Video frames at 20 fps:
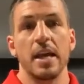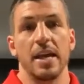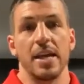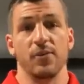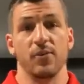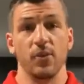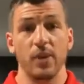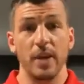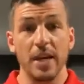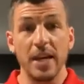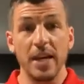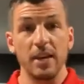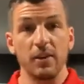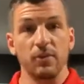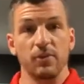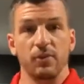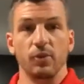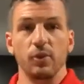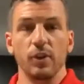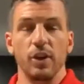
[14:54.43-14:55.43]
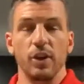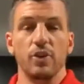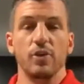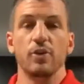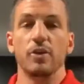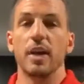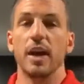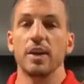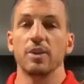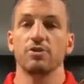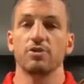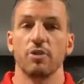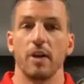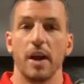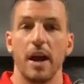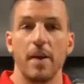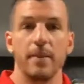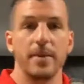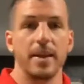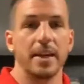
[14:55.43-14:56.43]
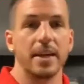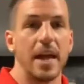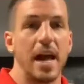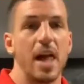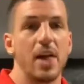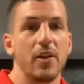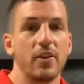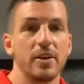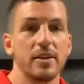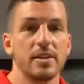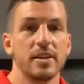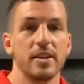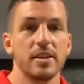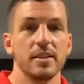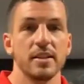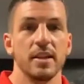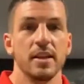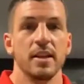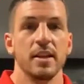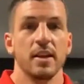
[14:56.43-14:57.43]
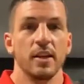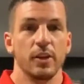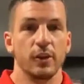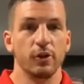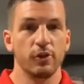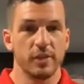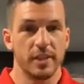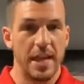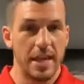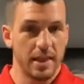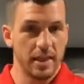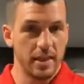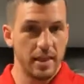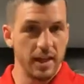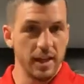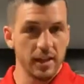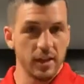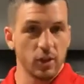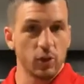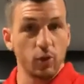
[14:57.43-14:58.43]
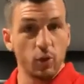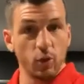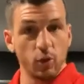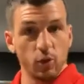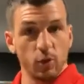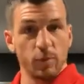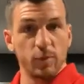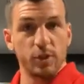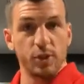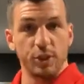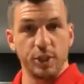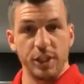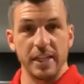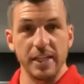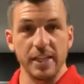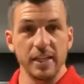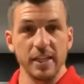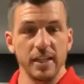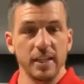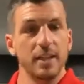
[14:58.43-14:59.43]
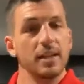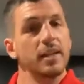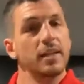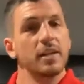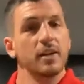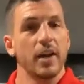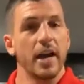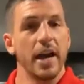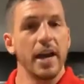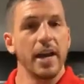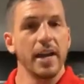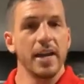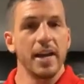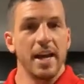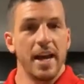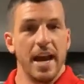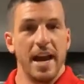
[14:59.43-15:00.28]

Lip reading: If you're eating food and you're not sure how many calories it is, use that thing, the Google machine, okay?